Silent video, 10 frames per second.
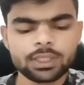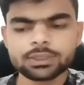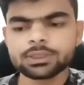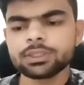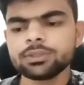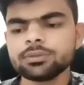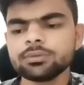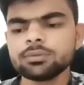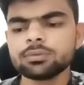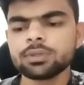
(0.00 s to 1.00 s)
The 2
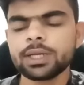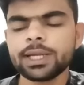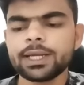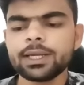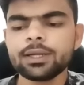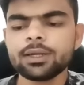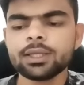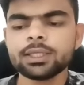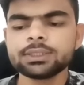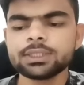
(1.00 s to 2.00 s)

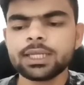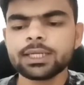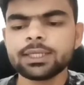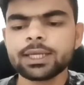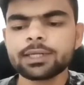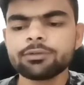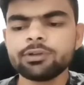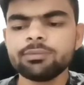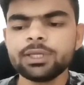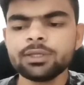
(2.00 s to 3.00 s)
is selected will
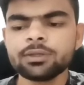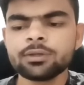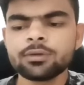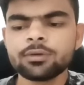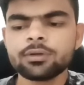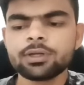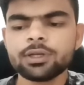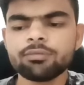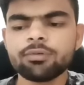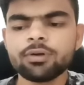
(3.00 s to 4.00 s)
be
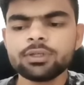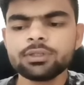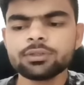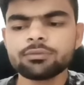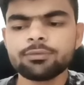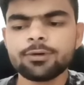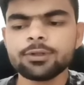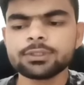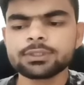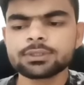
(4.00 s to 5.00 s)
default
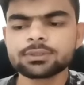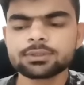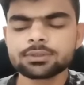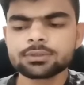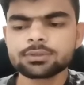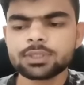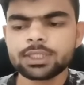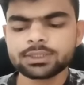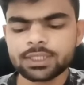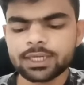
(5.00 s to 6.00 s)
false.
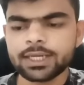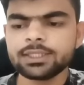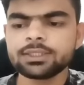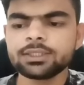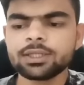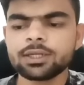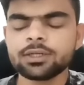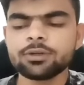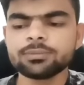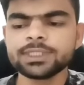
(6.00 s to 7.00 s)
Right, third
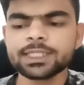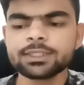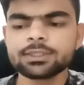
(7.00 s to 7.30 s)
object,